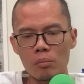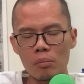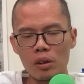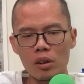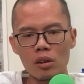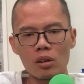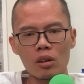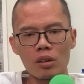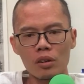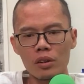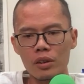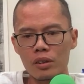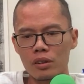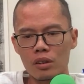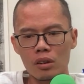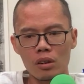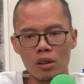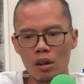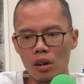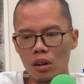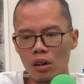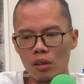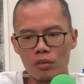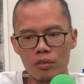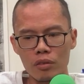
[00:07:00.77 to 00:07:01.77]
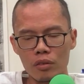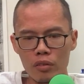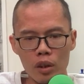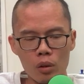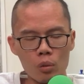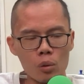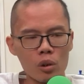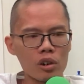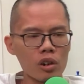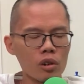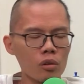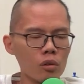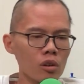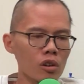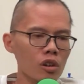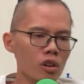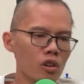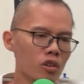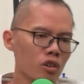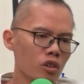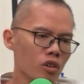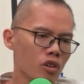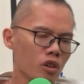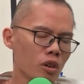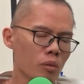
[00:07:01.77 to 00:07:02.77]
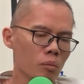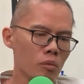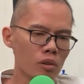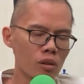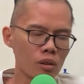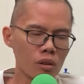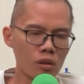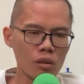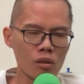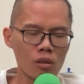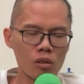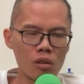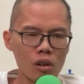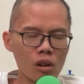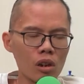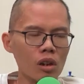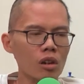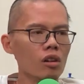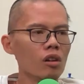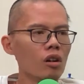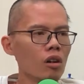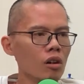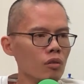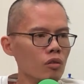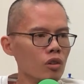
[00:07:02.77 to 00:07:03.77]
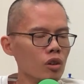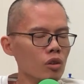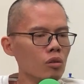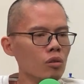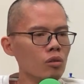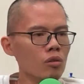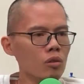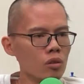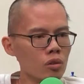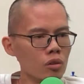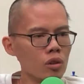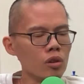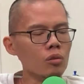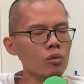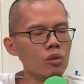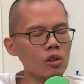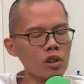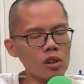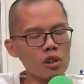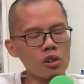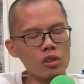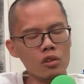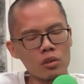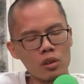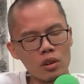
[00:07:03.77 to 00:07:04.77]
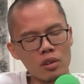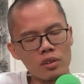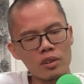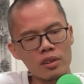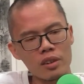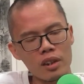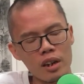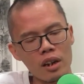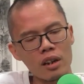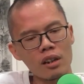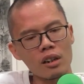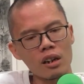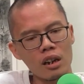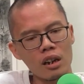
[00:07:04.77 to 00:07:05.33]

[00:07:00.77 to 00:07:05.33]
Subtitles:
Because of the working relationship, not a lot of due diligence there